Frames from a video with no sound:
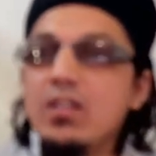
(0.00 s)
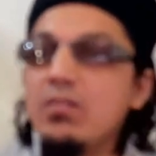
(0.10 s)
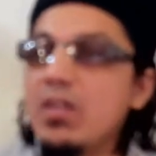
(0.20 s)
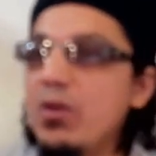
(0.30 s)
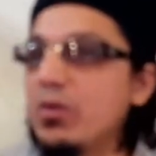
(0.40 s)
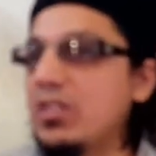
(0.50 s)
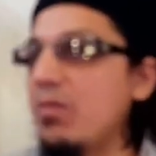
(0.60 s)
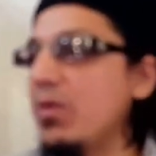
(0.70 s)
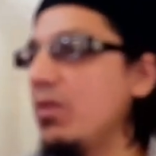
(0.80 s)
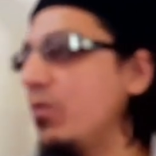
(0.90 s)
if the looks
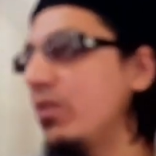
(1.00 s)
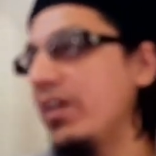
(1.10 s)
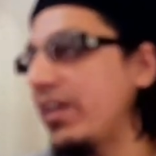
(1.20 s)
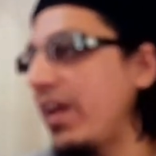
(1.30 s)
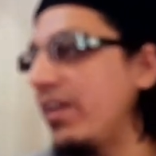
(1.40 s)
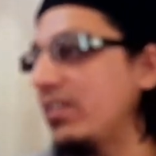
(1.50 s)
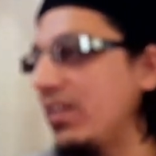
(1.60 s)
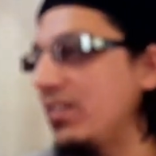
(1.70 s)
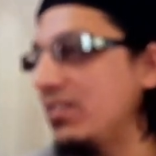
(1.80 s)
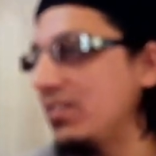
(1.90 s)
are beautiful, the character
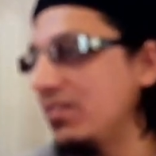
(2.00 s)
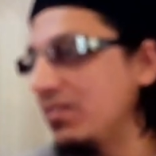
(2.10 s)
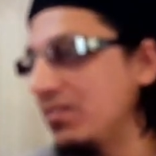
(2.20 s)
is